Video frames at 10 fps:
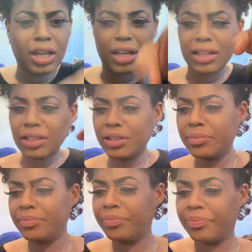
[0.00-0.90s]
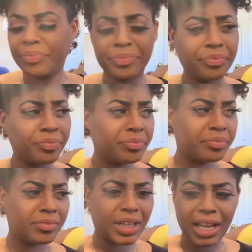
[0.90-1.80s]
Calm
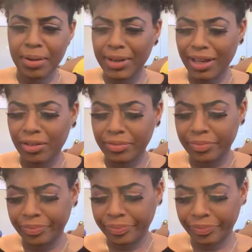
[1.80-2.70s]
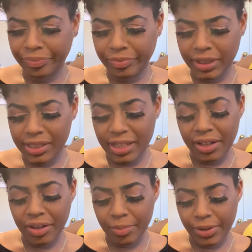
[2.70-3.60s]
down. It's not
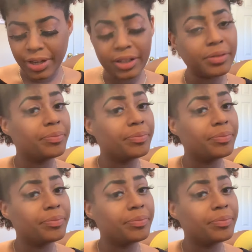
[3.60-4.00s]
gonna break.